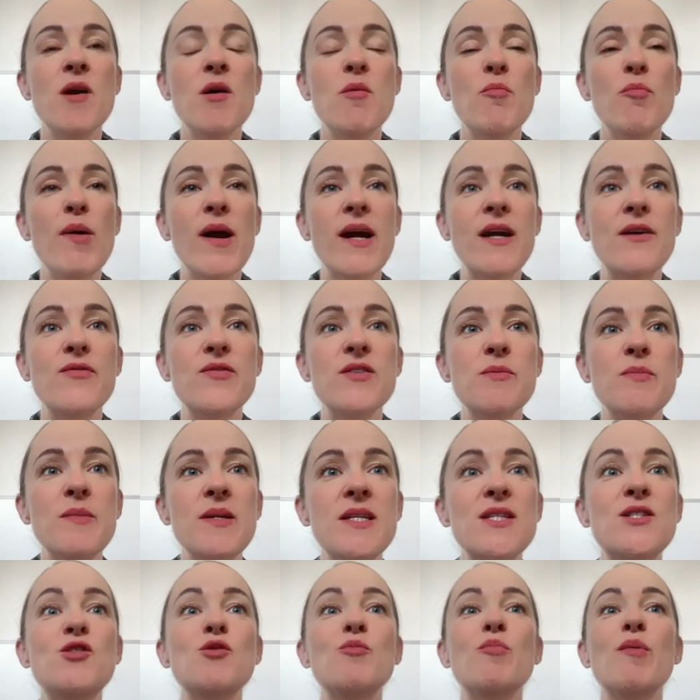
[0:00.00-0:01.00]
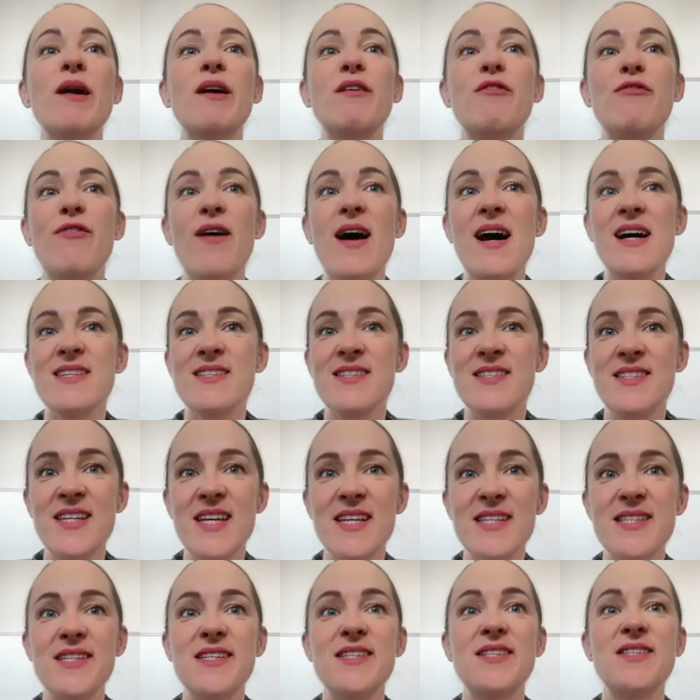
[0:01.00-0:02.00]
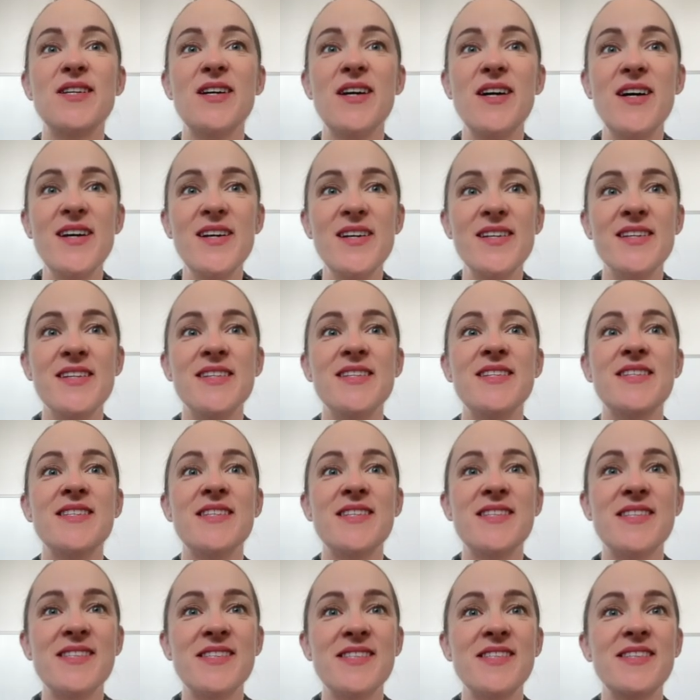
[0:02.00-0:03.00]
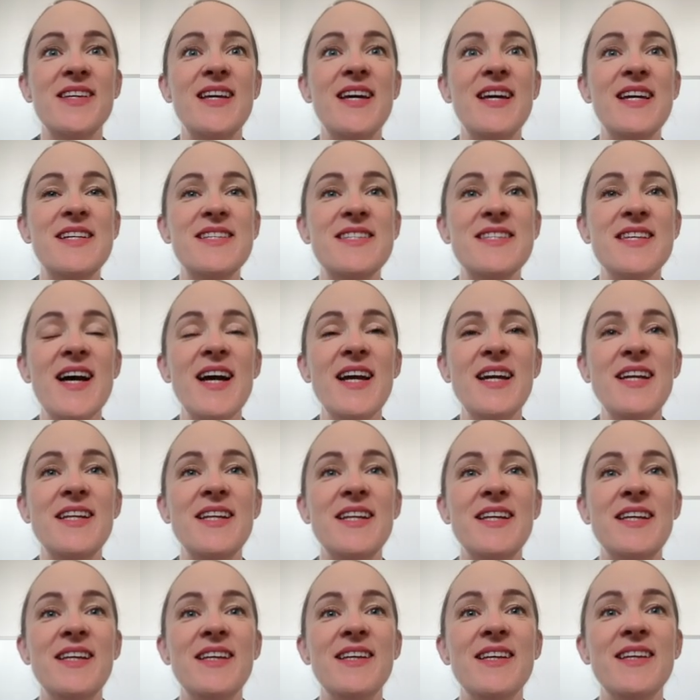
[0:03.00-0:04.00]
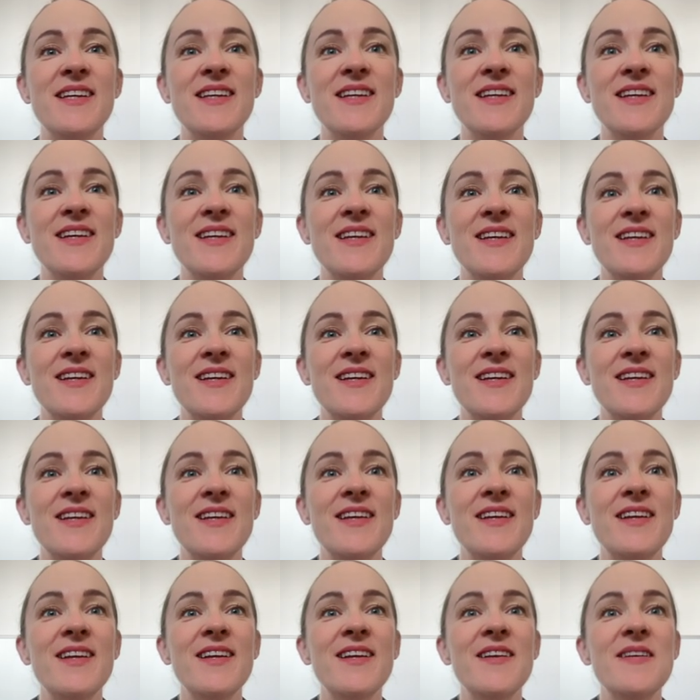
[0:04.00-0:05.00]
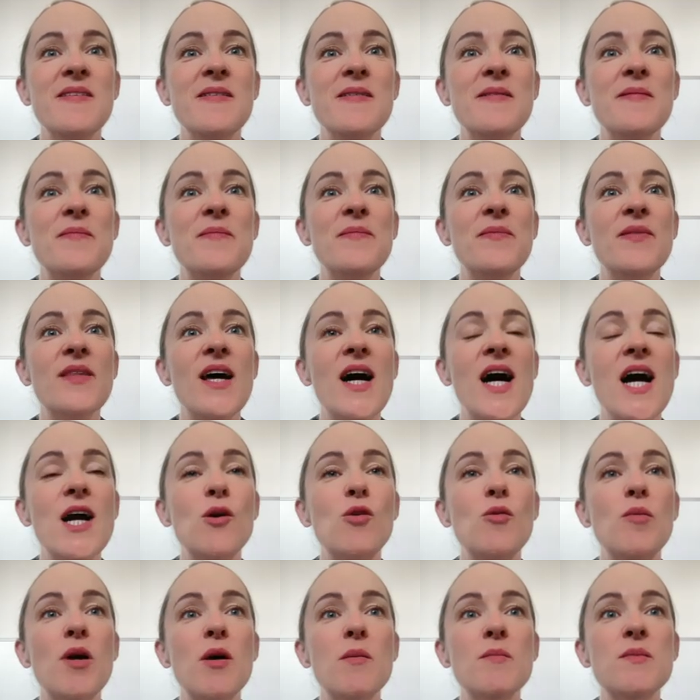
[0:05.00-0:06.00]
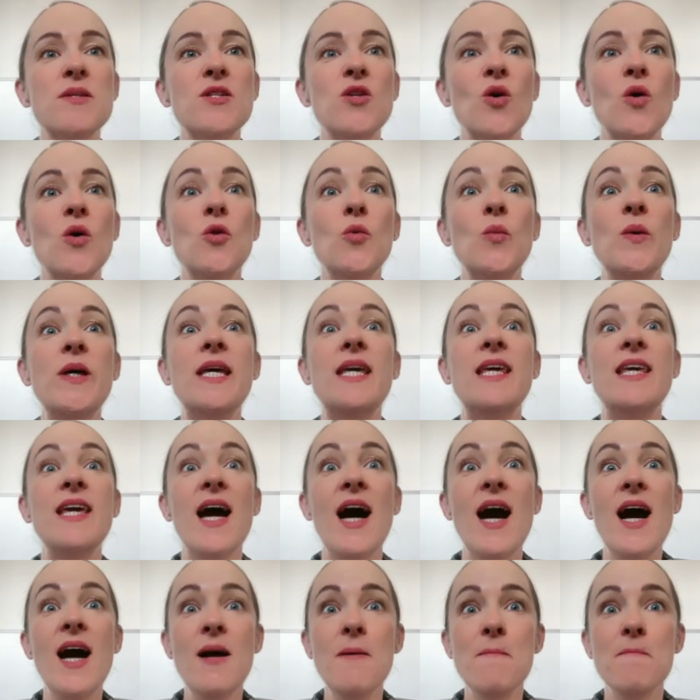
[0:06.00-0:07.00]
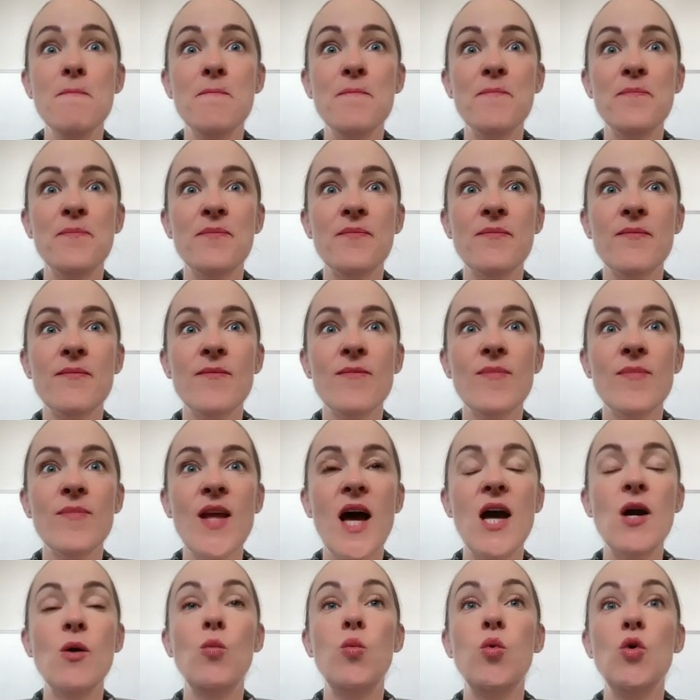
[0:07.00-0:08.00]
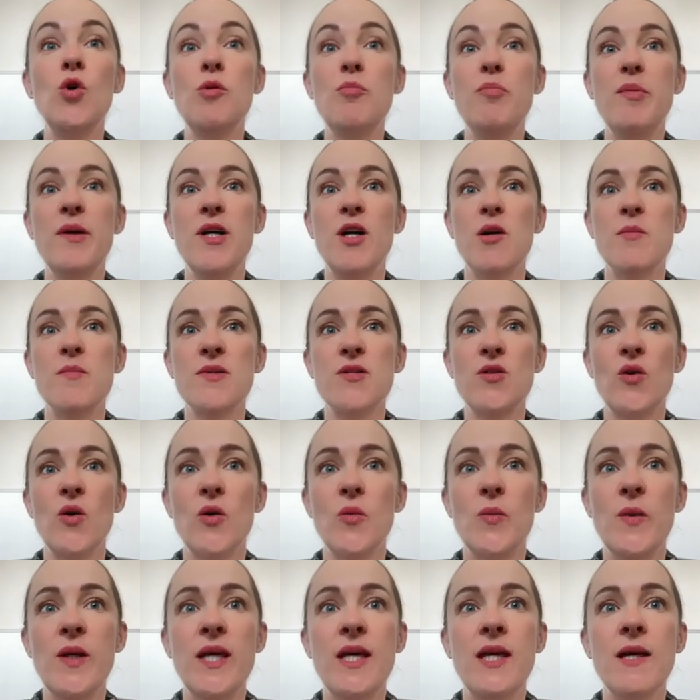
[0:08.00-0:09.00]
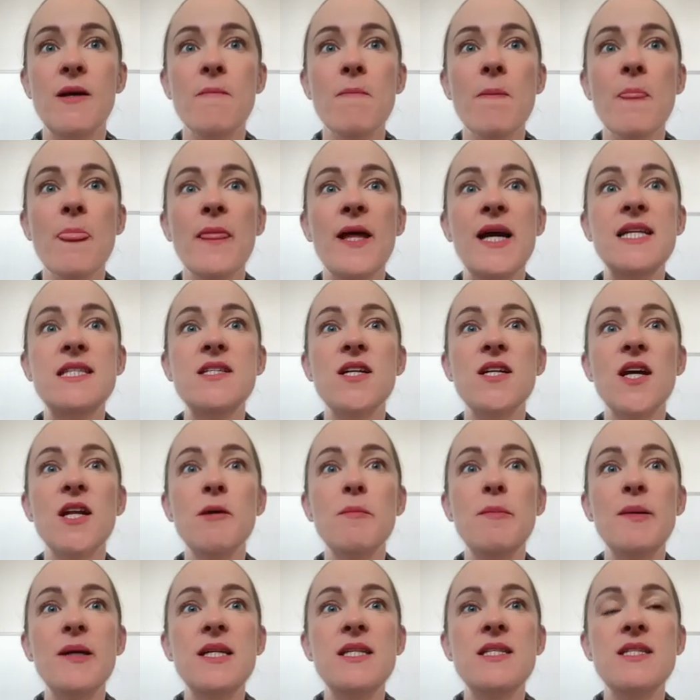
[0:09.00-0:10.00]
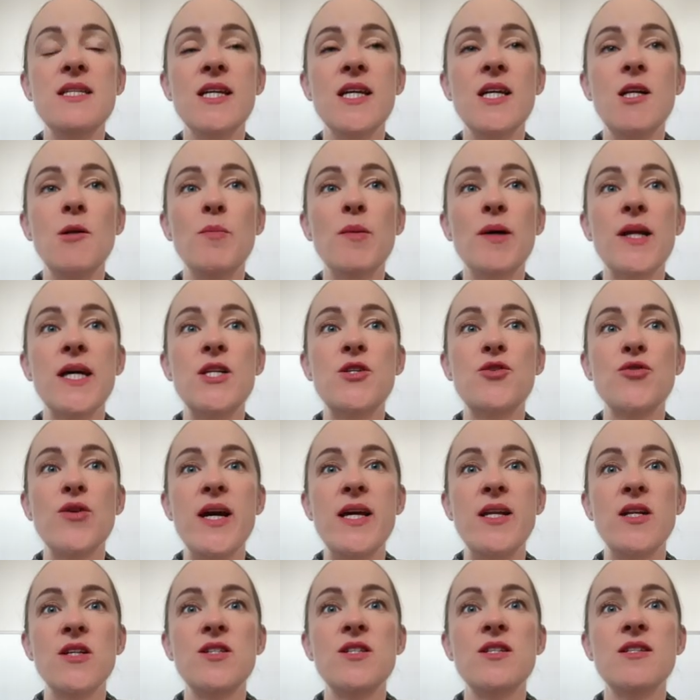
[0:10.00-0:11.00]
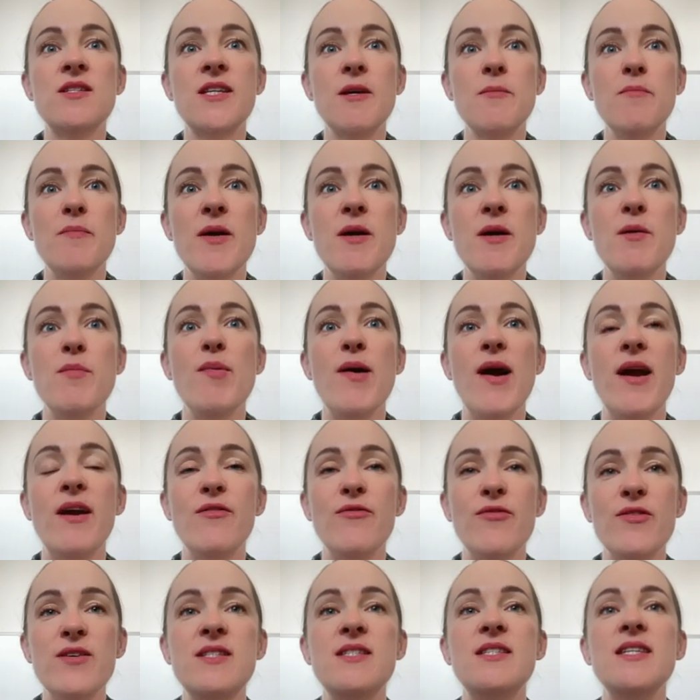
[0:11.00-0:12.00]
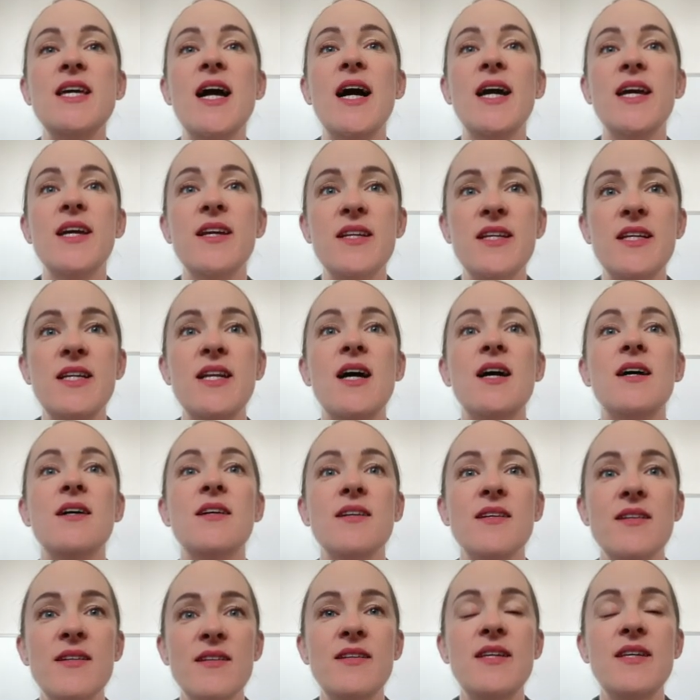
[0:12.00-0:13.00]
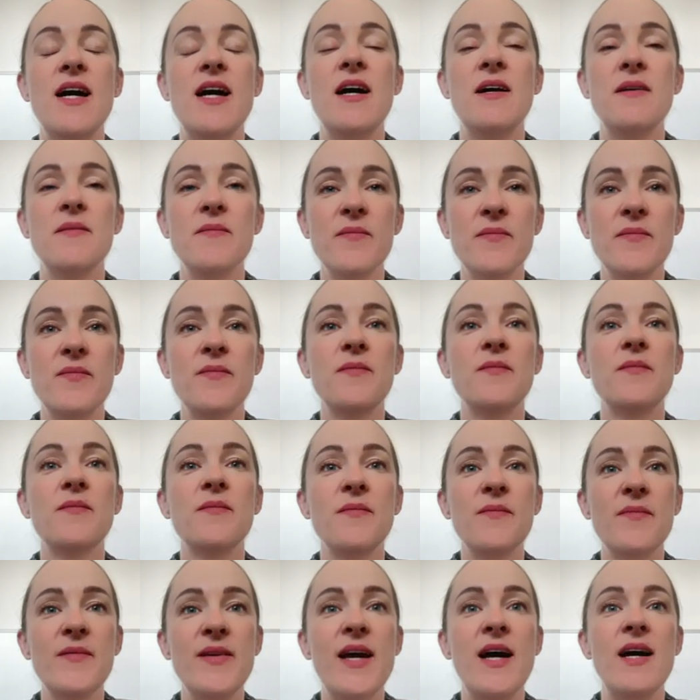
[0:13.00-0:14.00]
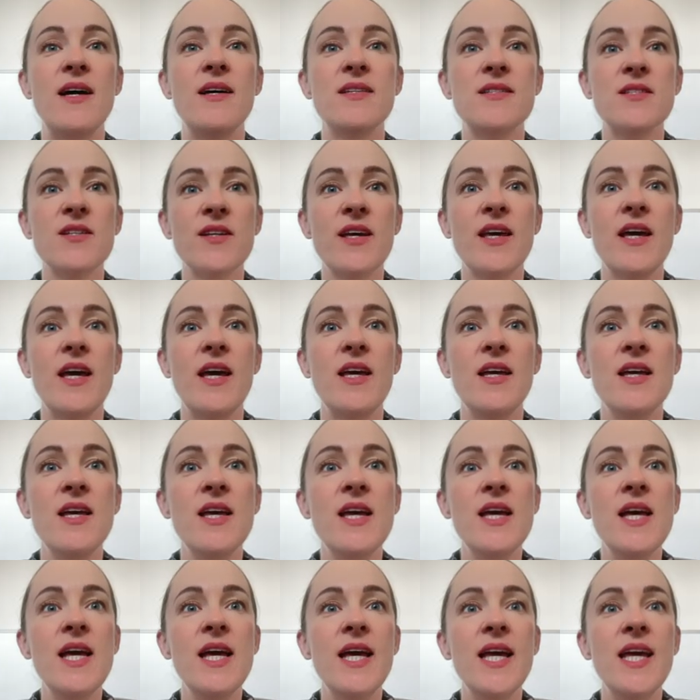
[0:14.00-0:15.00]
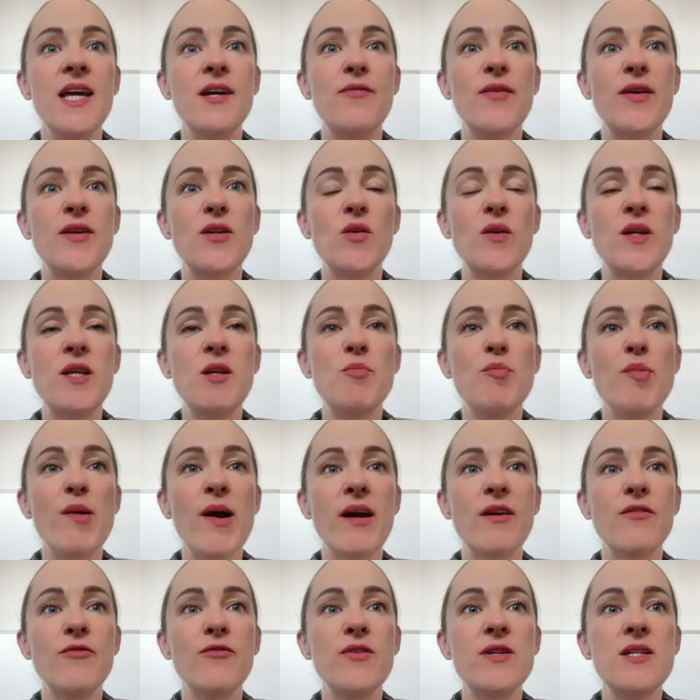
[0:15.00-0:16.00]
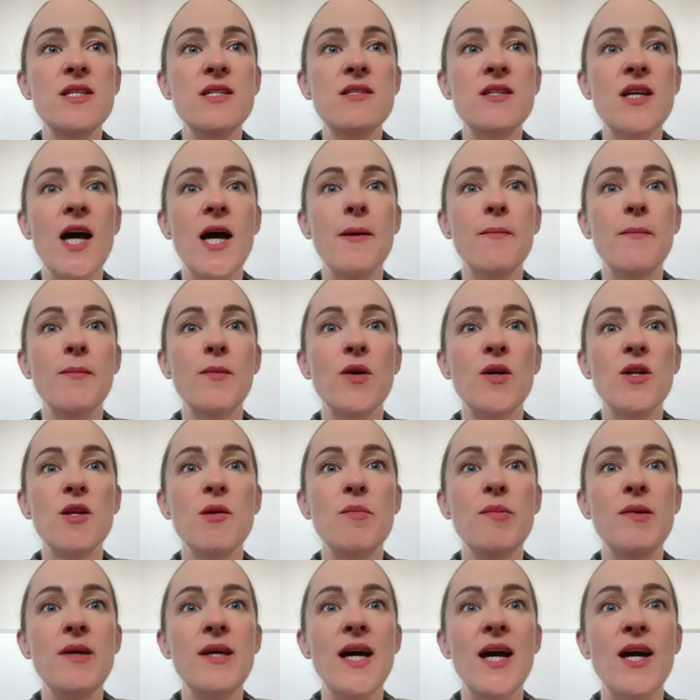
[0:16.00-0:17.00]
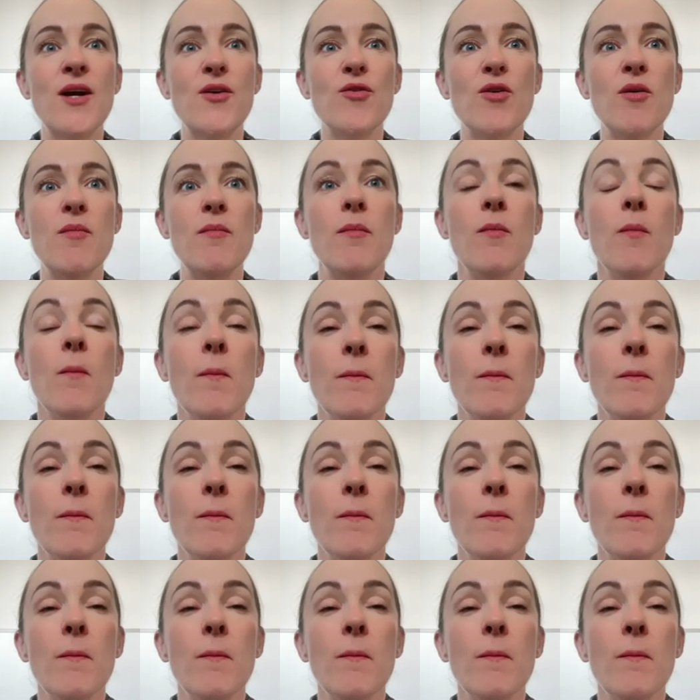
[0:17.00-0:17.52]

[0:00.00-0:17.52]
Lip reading: Breakfast means to break fast. Yes, it does. Exactly. I will become slow and weak, yeah? I would become slow and weak. It's not a big deal, but I try not to skip my breakfast. Yeah, Irina. Yeah, it's okay. If I don't eat breakfast, I'm going to be a grump.